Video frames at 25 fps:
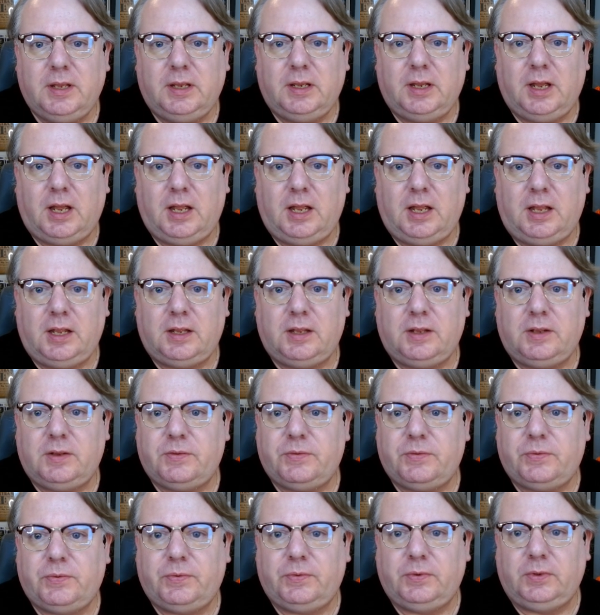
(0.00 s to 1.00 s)

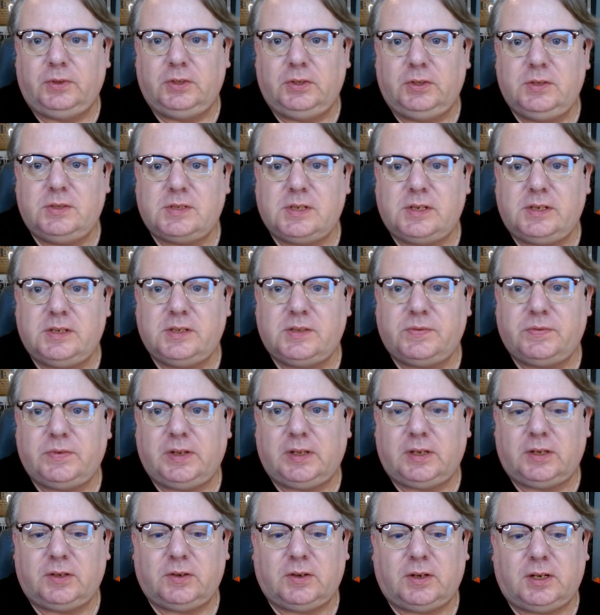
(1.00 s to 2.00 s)
of Luce and his
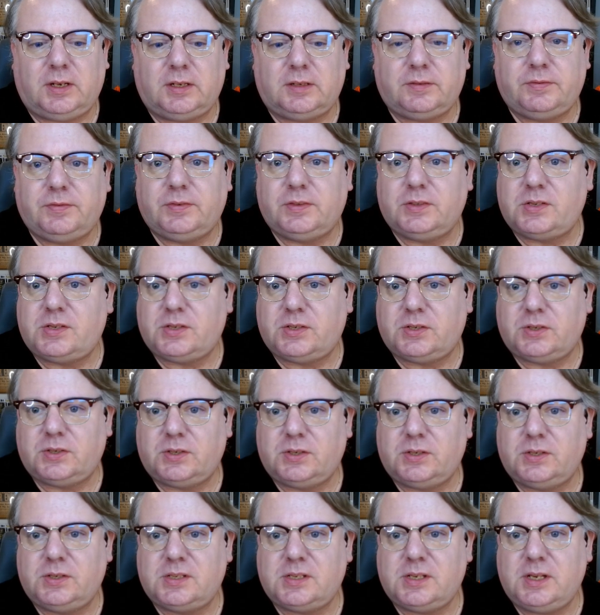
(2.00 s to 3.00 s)
fellow
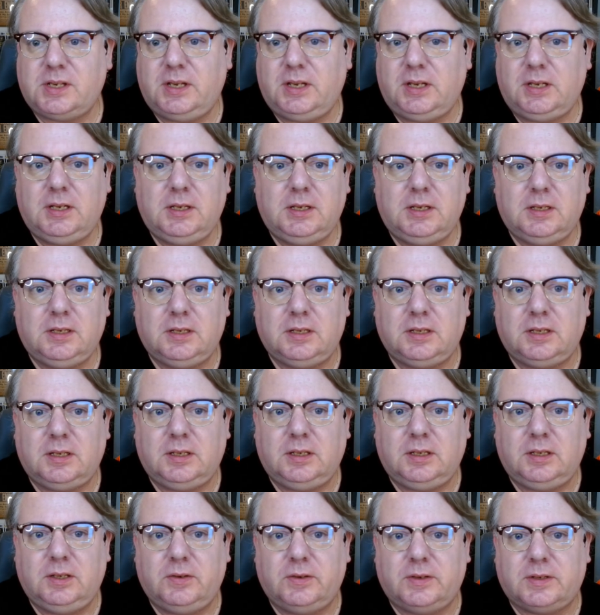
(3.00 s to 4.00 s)
officers in the
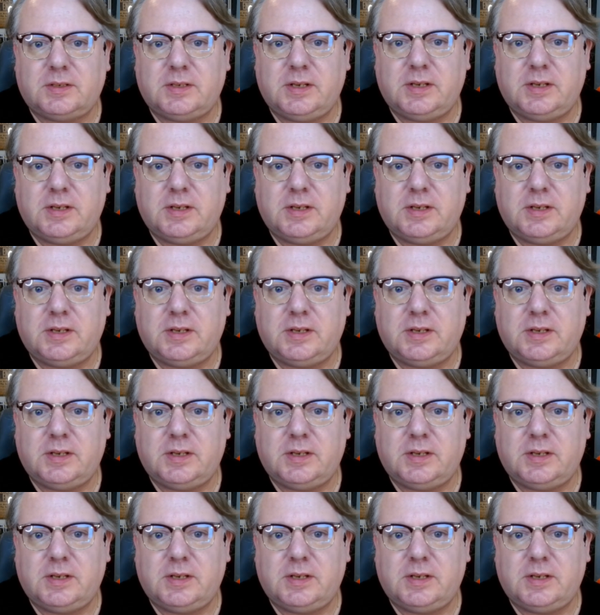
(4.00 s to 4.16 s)
U.S.